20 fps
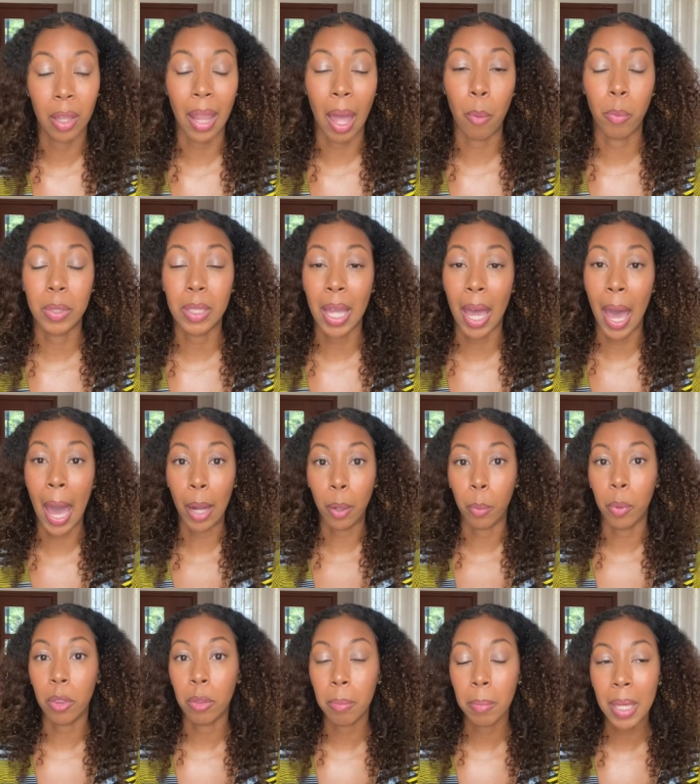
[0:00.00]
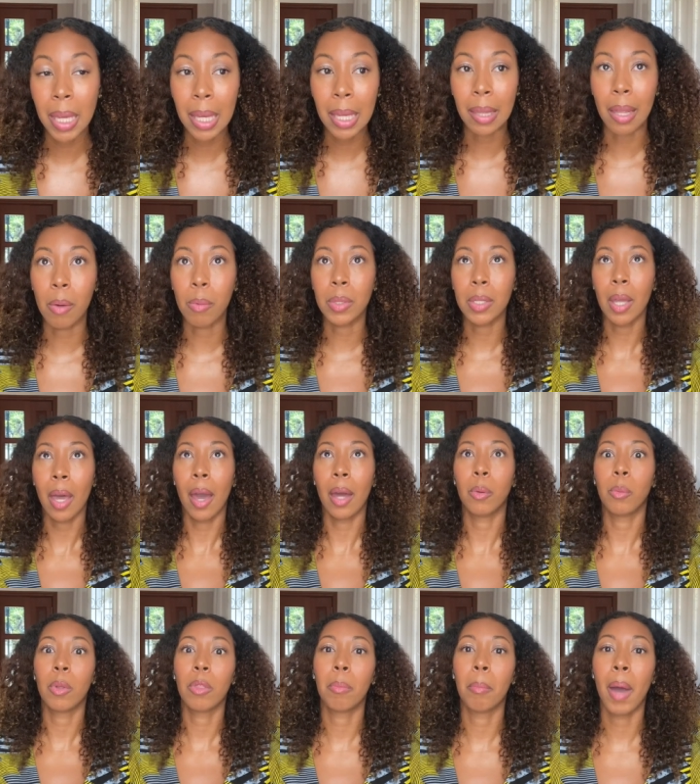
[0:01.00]
that was had with me, that was had
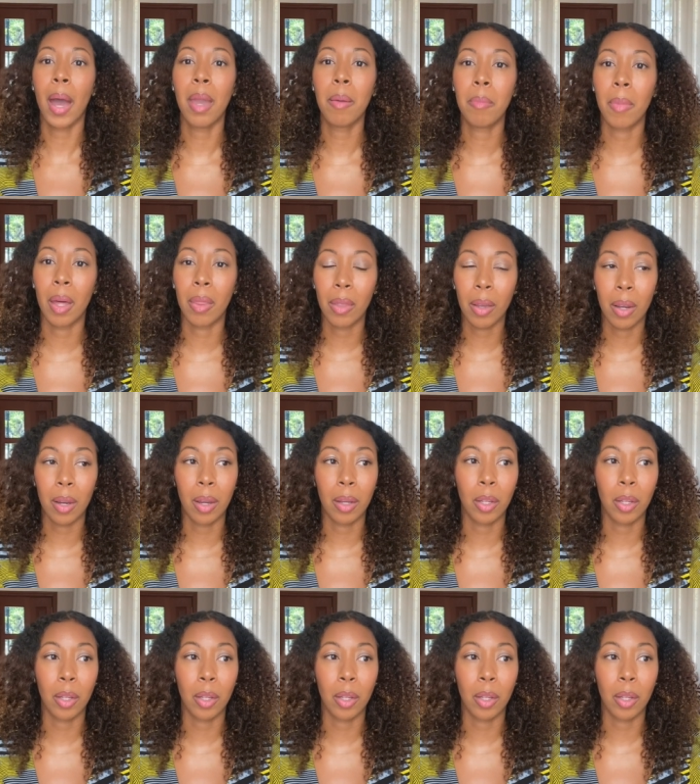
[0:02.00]
with my mother.